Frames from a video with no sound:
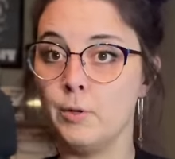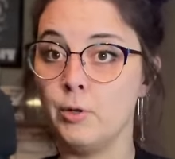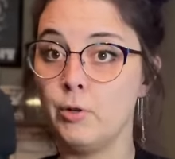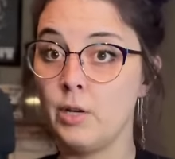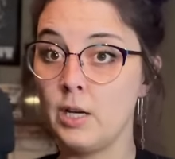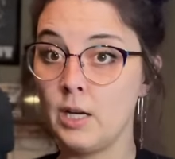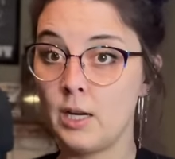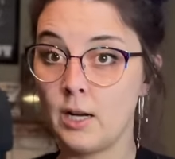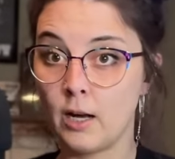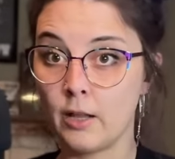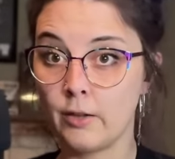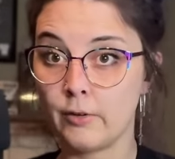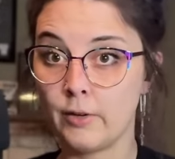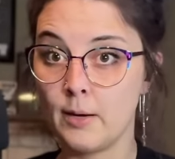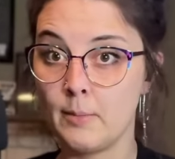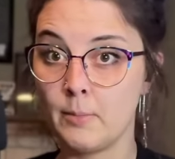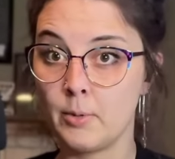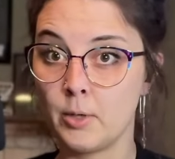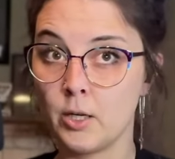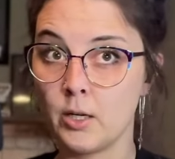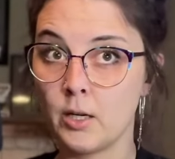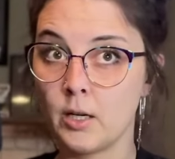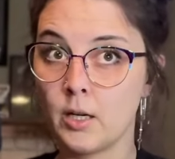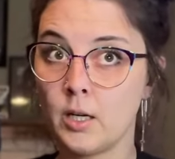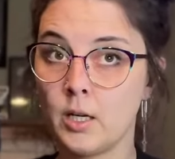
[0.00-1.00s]
Beauty coloring
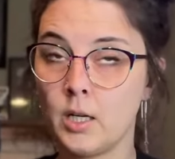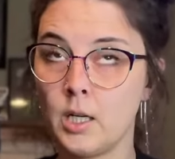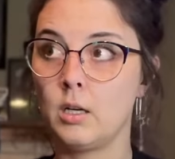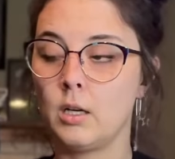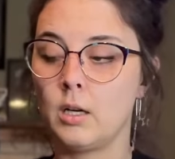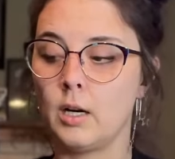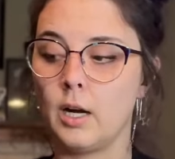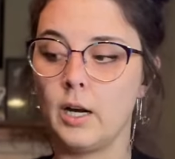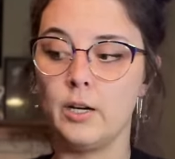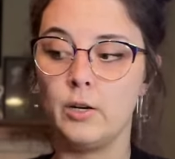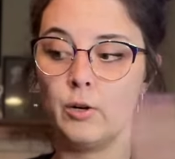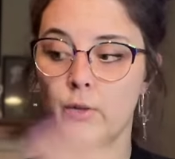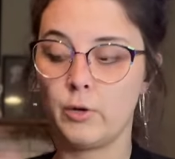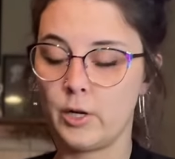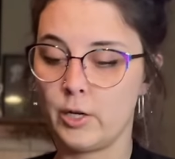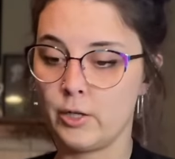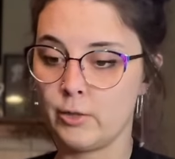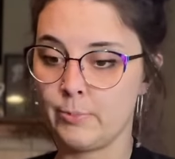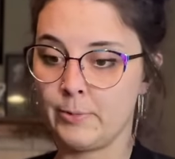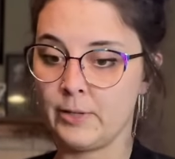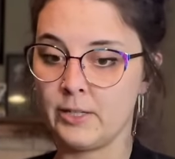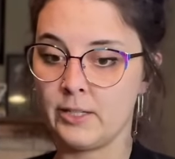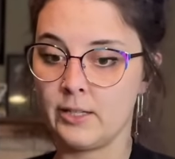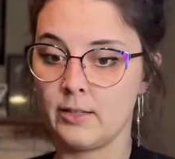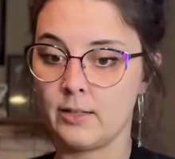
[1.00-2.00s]
book. I know
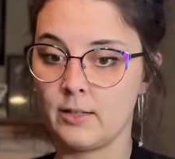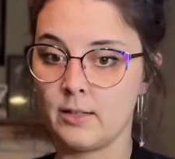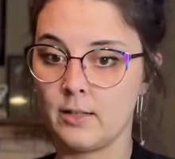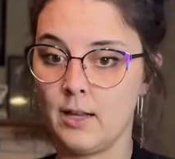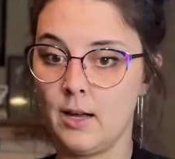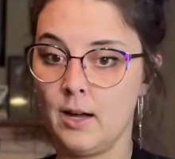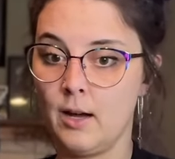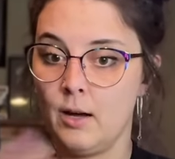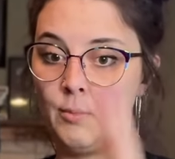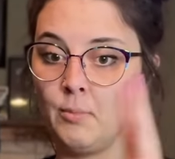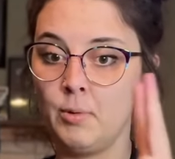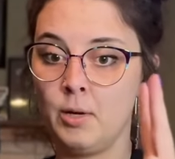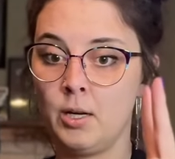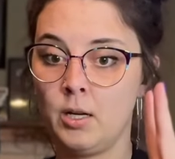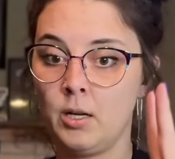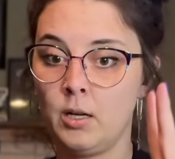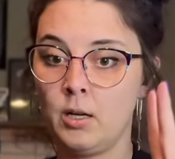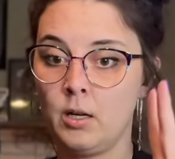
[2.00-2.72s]
Cursed Princess Club.